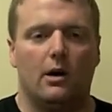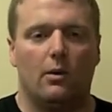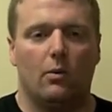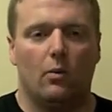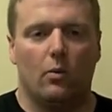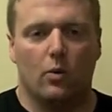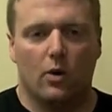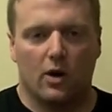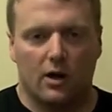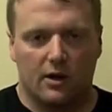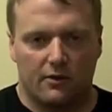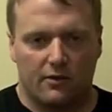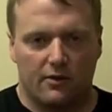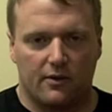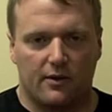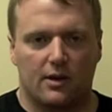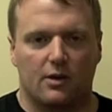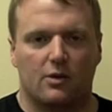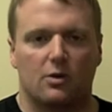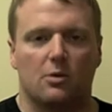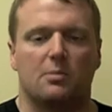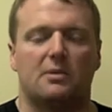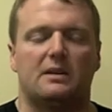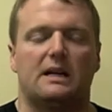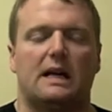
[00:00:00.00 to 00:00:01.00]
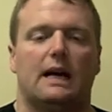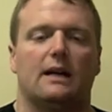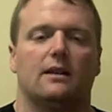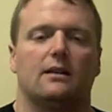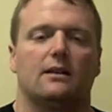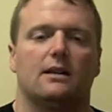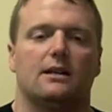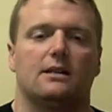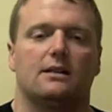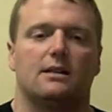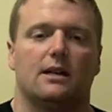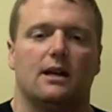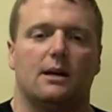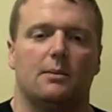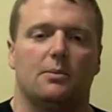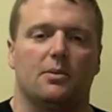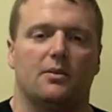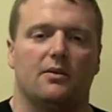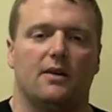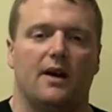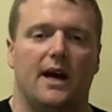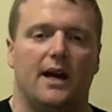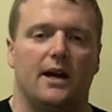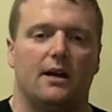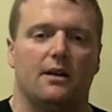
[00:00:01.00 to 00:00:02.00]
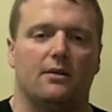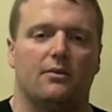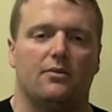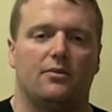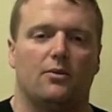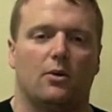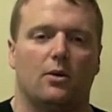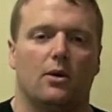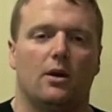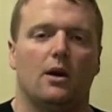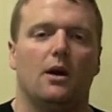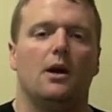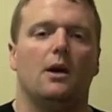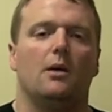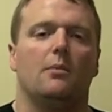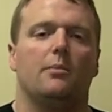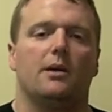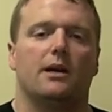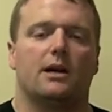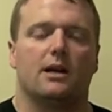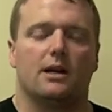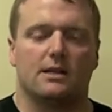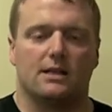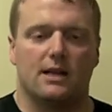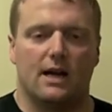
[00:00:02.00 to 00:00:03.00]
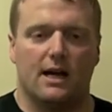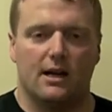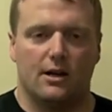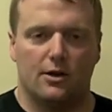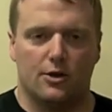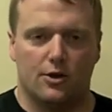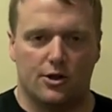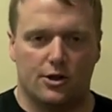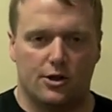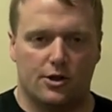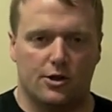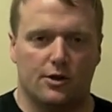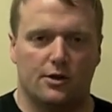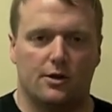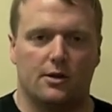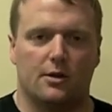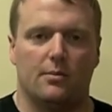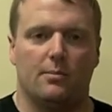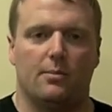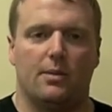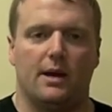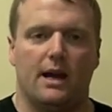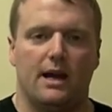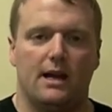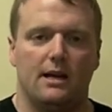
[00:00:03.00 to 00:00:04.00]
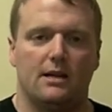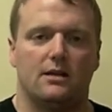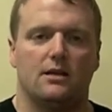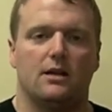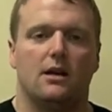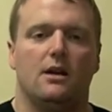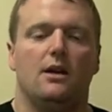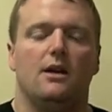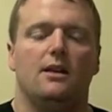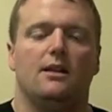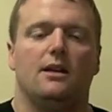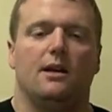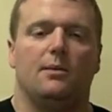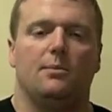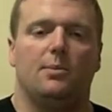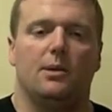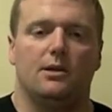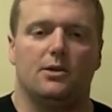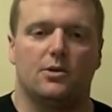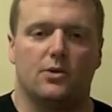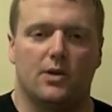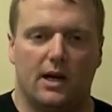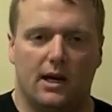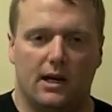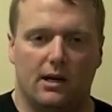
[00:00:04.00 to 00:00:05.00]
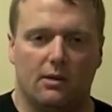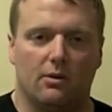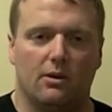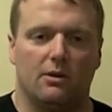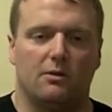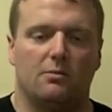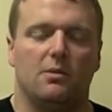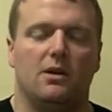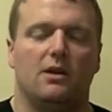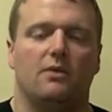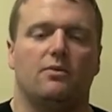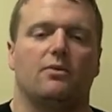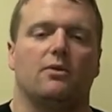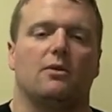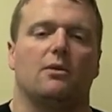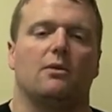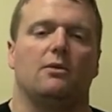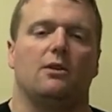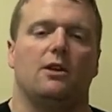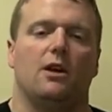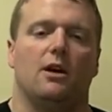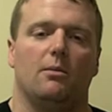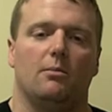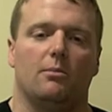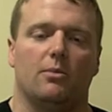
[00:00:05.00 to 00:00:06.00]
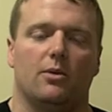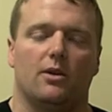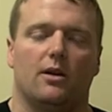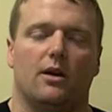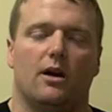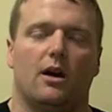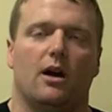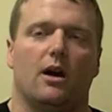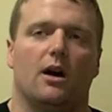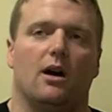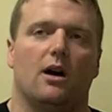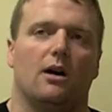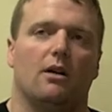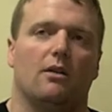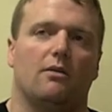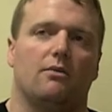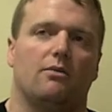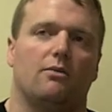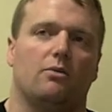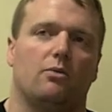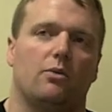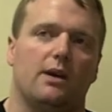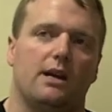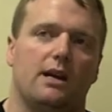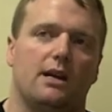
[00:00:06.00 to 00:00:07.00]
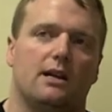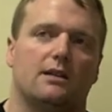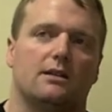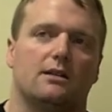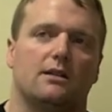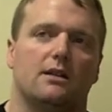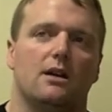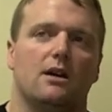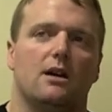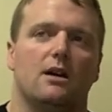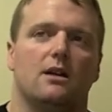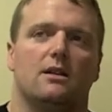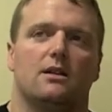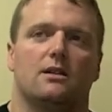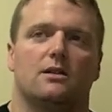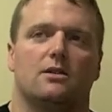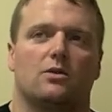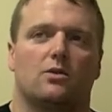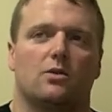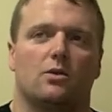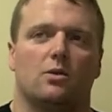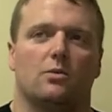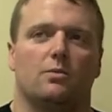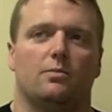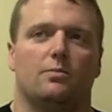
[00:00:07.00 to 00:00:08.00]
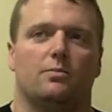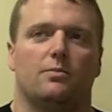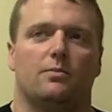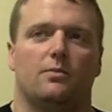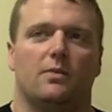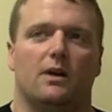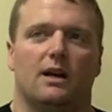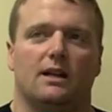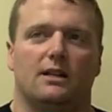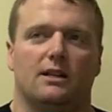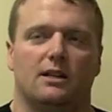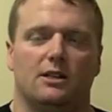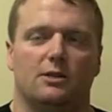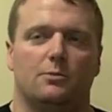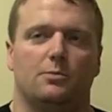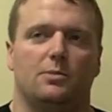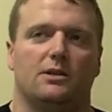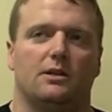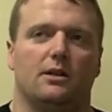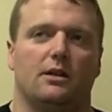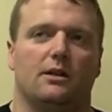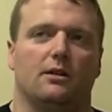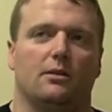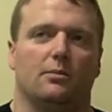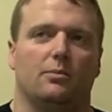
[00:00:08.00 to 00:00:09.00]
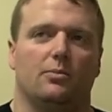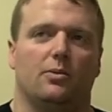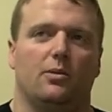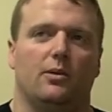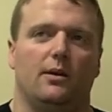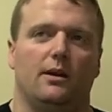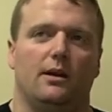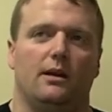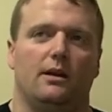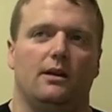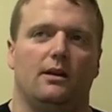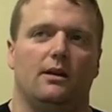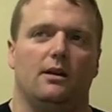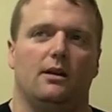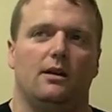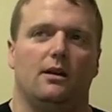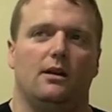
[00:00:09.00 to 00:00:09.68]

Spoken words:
worked for the group of athletes that I provided it for because I understood their base. They've been training with me for a number of weeks. This group at this particular point